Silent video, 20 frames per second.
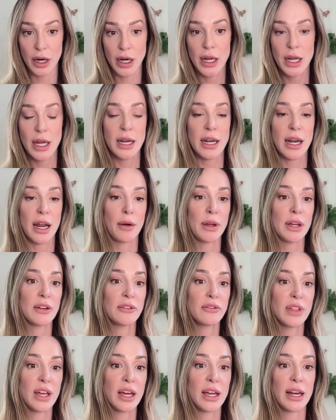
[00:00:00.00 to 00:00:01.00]
Now, if
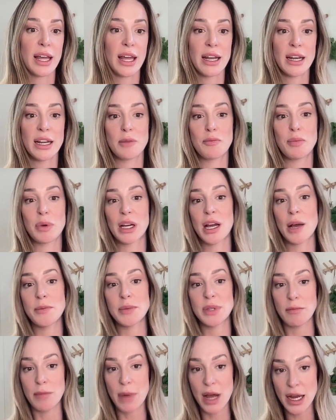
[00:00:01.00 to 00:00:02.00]
that headache becomes a
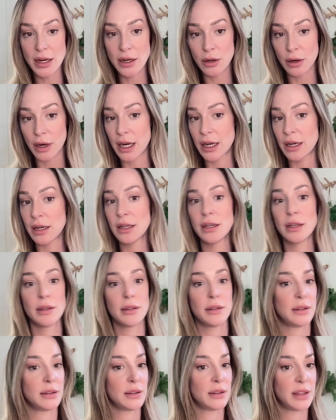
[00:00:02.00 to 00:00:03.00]
migraine,
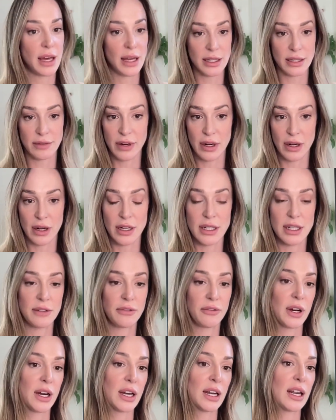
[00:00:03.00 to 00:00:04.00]
that's very
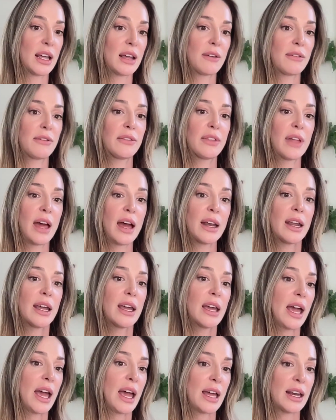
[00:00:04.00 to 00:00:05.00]
different. If that
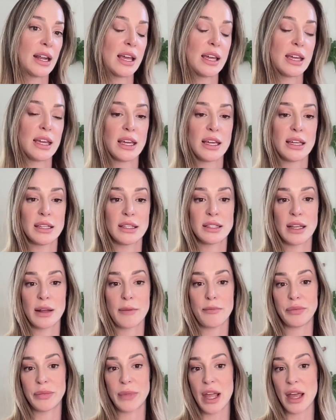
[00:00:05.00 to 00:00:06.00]
headache is
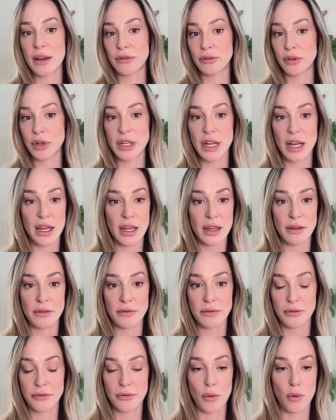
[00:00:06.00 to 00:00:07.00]
every day
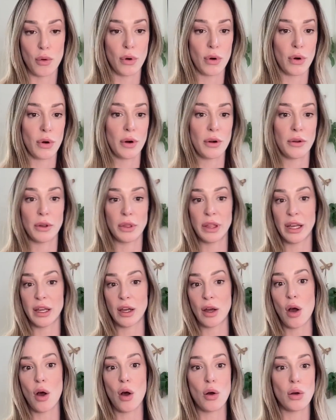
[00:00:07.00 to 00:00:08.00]
for like all